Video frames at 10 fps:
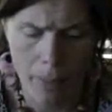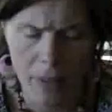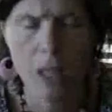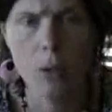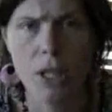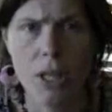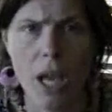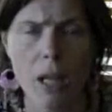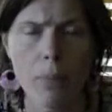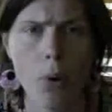This was a
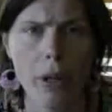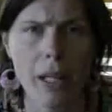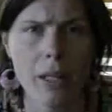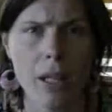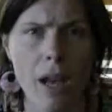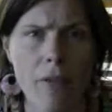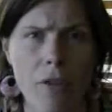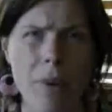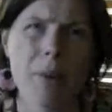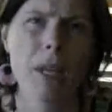turning point in time for me,